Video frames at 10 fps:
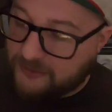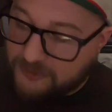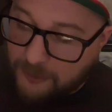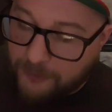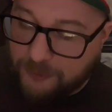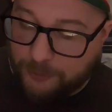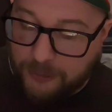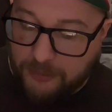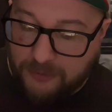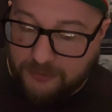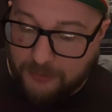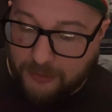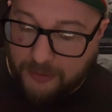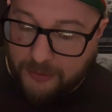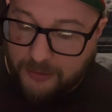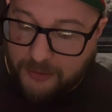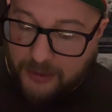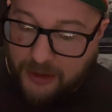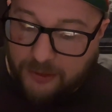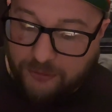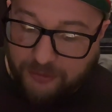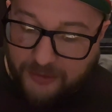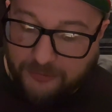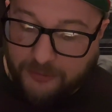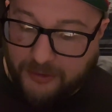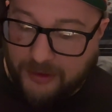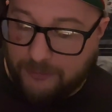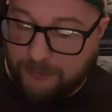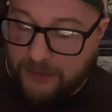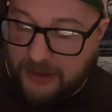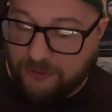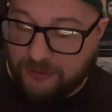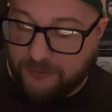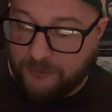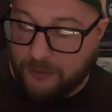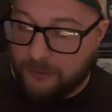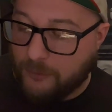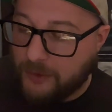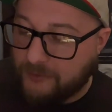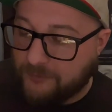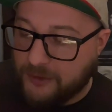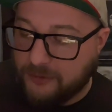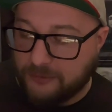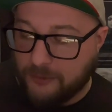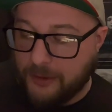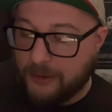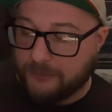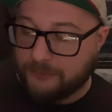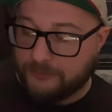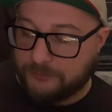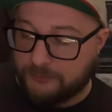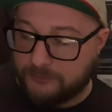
She had so much beauty to her, and the dress looked like it was made just for her the way it fitted so well.